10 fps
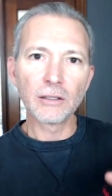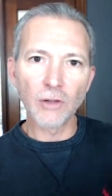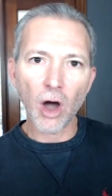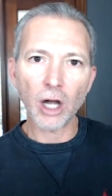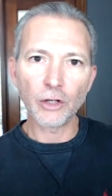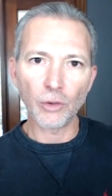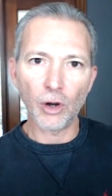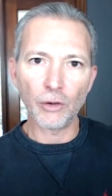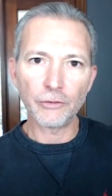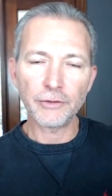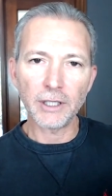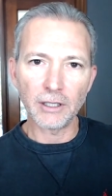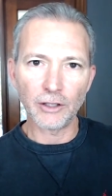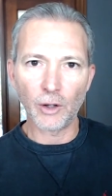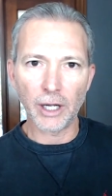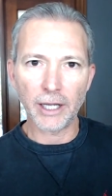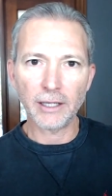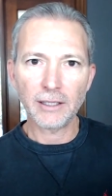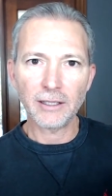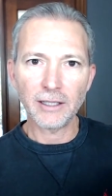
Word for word: Long Grove, Illinois,